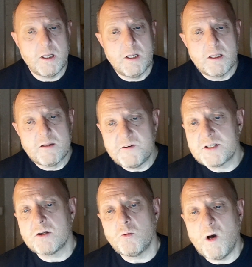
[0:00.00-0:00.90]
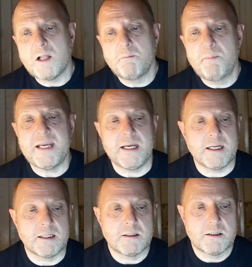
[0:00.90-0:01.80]
The physical well-being
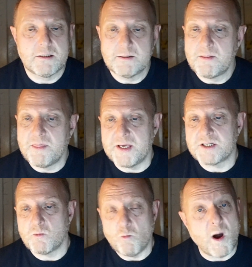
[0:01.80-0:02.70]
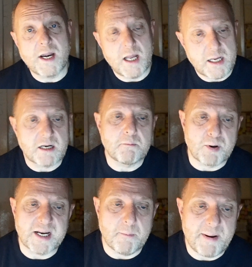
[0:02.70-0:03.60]
that one can bring
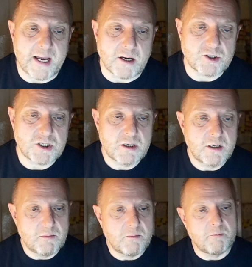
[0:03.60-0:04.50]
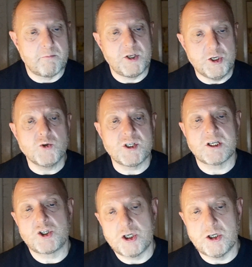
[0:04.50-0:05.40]
about using
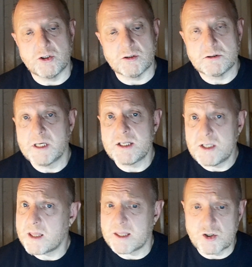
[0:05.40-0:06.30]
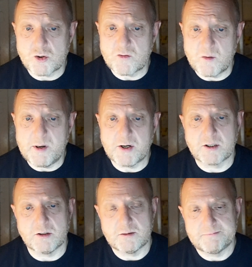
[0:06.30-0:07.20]
Qigong is nothing short of a miracle.
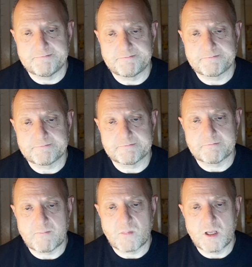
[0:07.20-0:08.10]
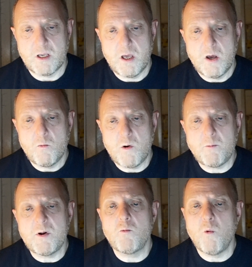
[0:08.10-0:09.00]
When we
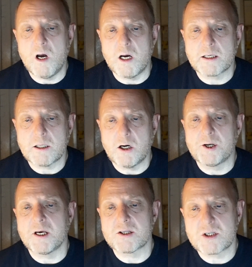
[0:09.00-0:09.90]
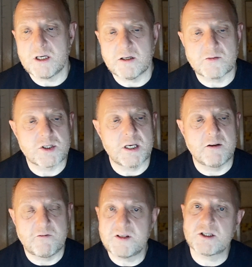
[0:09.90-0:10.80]
work on ourselves in a
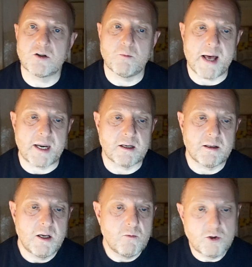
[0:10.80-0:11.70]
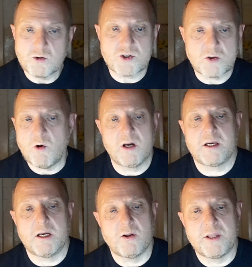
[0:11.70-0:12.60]
physical manner, we're also working
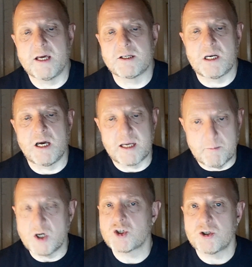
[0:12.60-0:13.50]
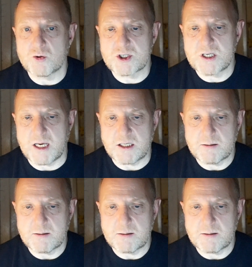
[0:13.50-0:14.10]
on the underlying emotional state.